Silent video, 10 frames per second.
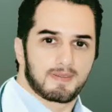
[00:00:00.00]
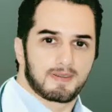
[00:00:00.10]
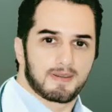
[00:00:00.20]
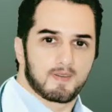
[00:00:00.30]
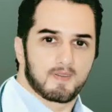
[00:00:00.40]

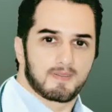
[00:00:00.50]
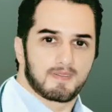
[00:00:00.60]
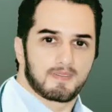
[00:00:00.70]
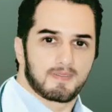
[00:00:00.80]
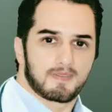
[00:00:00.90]
This would
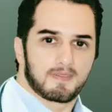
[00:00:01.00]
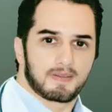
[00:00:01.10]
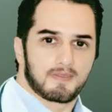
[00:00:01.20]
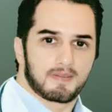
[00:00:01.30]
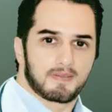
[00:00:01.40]
permit the
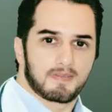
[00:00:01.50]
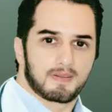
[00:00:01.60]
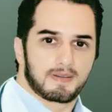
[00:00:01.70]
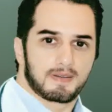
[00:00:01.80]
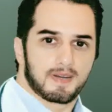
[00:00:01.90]

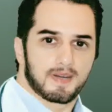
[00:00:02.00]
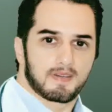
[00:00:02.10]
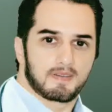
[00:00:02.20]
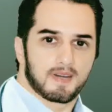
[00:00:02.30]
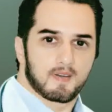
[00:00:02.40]
cavity-causing
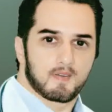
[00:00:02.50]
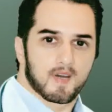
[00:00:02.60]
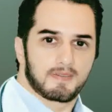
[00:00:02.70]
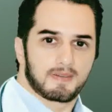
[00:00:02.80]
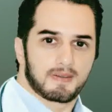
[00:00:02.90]

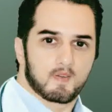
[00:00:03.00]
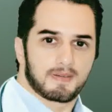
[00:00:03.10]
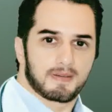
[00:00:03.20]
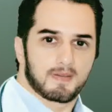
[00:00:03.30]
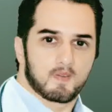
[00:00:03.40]

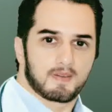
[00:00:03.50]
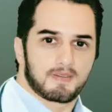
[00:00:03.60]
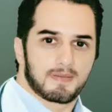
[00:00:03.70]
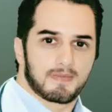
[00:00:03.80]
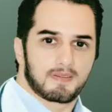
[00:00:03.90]
microorganisms to
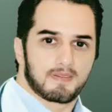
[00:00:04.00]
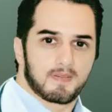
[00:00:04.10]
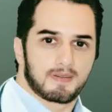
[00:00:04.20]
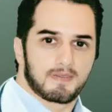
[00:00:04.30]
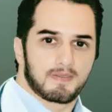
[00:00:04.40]
extend
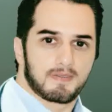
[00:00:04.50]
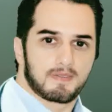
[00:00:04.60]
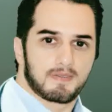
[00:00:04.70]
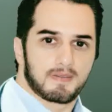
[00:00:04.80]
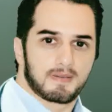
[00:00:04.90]
it to
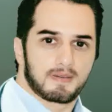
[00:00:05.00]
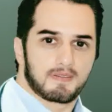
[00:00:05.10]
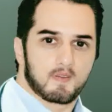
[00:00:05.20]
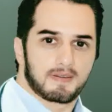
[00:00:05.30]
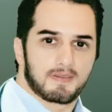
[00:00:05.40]
healthful
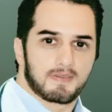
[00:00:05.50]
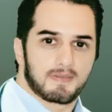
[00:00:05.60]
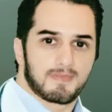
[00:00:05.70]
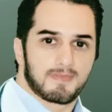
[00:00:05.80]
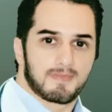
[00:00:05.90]
tooth
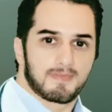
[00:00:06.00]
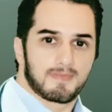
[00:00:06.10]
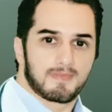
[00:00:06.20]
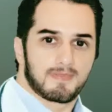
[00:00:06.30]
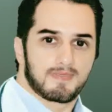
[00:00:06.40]
enamel.
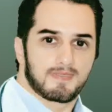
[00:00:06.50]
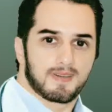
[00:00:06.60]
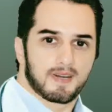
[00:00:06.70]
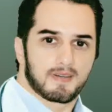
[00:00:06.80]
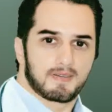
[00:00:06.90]

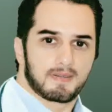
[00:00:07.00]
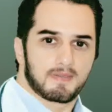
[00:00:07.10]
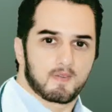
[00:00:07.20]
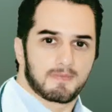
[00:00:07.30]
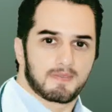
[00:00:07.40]
More modern
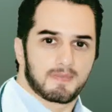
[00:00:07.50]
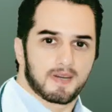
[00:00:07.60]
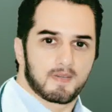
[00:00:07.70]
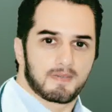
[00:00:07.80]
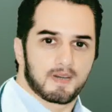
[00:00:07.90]
equipment
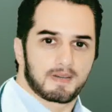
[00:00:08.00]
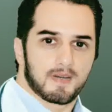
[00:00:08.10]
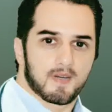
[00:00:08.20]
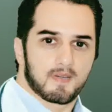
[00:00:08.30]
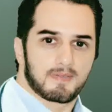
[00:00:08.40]

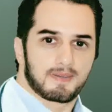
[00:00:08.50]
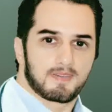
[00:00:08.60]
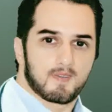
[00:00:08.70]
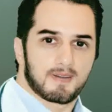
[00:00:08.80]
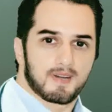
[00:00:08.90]
likewise have
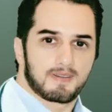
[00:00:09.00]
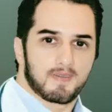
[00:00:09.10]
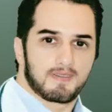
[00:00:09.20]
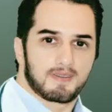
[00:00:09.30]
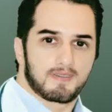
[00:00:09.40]
been designed
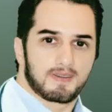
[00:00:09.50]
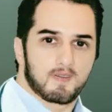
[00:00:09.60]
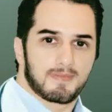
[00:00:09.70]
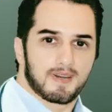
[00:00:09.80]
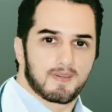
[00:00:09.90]
to
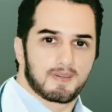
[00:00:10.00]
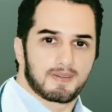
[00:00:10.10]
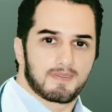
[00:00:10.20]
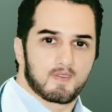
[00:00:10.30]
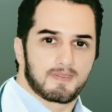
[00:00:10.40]
identify
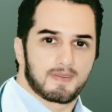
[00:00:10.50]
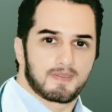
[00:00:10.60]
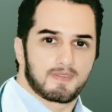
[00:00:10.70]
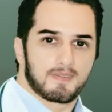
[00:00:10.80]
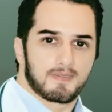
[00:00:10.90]
tooth
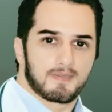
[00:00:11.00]
decay.